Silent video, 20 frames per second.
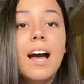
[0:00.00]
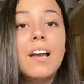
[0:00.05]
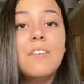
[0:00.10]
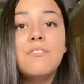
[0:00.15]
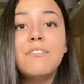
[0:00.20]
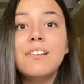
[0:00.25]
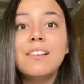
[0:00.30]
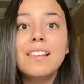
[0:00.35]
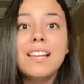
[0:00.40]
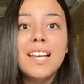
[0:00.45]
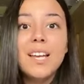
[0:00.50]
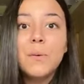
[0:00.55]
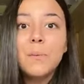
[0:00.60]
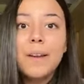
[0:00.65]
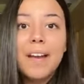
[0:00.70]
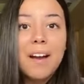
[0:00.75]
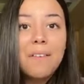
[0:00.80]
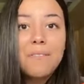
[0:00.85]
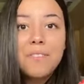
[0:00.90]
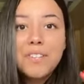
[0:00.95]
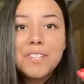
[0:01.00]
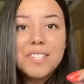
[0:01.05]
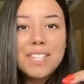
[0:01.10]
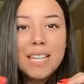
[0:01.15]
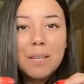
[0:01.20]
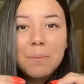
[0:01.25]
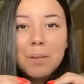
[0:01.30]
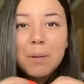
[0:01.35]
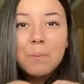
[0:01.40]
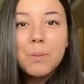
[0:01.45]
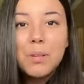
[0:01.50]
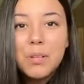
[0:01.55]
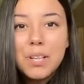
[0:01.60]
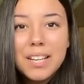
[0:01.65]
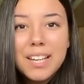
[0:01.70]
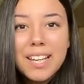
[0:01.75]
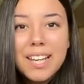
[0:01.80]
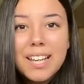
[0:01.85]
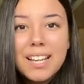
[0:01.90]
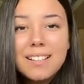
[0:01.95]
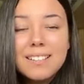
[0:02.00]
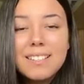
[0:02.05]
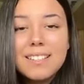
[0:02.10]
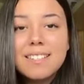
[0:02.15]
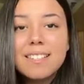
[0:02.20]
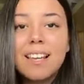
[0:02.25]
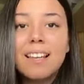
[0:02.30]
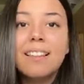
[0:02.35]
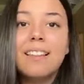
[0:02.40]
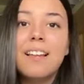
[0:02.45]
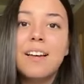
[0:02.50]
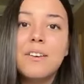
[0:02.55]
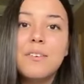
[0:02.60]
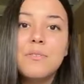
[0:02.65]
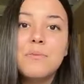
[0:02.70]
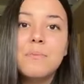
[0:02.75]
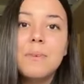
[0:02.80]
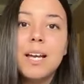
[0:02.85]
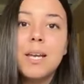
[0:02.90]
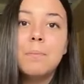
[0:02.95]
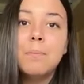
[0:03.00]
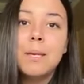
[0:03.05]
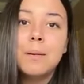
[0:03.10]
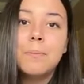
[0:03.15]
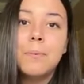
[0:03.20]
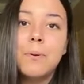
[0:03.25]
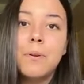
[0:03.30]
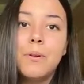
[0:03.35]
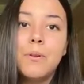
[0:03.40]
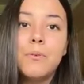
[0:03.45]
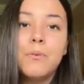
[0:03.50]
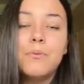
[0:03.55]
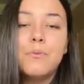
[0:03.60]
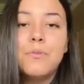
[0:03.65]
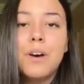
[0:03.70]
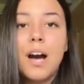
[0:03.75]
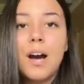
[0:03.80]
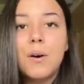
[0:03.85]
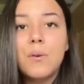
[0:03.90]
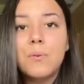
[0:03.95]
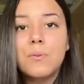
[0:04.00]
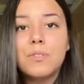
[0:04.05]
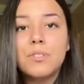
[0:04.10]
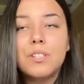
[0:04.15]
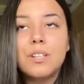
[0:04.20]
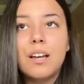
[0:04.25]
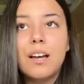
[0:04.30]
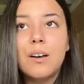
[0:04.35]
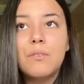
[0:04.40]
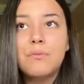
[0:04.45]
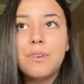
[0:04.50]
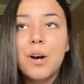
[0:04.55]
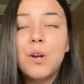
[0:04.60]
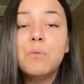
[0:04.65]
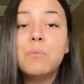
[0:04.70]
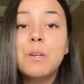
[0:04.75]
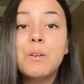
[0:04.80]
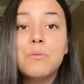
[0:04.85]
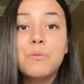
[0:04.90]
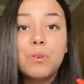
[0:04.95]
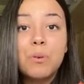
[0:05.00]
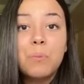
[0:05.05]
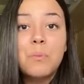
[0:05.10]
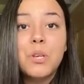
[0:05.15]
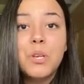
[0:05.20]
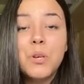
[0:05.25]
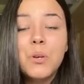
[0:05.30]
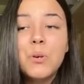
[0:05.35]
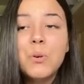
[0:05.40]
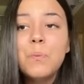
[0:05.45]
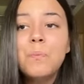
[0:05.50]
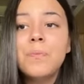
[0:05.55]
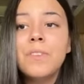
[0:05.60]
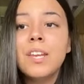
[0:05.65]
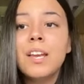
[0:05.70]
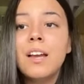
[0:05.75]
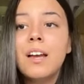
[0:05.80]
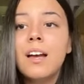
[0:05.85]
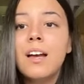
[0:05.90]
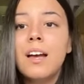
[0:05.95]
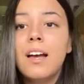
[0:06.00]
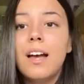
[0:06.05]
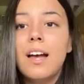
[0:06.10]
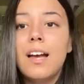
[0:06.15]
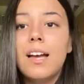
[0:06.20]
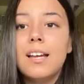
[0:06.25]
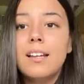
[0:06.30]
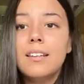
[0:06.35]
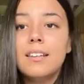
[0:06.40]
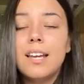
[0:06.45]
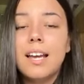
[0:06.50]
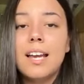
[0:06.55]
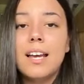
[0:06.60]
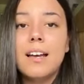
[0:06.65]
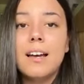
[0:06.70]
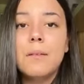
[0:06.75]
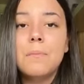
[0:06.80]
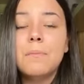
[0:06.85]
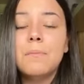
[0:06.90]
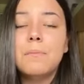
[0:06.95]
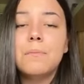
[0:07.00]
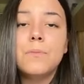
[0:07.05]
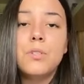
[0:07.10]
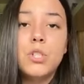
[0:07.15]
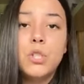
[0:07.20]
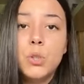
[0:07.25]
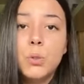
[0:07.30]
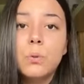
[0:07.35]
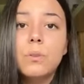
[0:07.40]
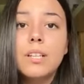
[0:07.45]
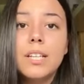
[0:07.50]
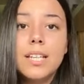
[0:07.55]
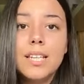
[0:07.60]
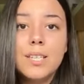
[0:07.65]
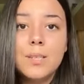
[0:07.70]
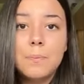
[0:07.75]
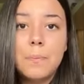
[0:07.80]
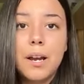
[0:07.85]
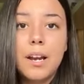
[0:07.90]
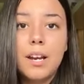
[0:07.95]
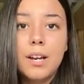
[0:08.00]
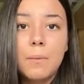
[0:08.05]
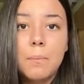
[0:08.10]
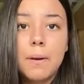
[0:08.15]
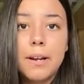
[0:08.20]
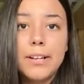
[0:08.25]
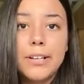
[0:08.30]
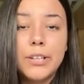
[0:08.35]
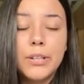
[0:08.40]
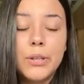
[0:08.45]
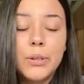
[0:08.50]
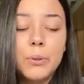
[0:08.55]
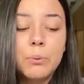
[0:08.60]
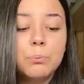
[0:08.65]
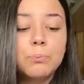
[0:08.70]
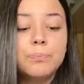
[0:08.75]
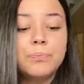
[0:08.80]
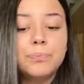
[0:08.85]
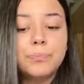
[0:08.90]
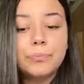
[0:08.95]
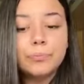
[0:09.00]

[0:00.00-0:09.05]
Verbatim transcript: I feel like we have the same community, because a lot of my people found uh, found me from you, and I'm truly inspired by you.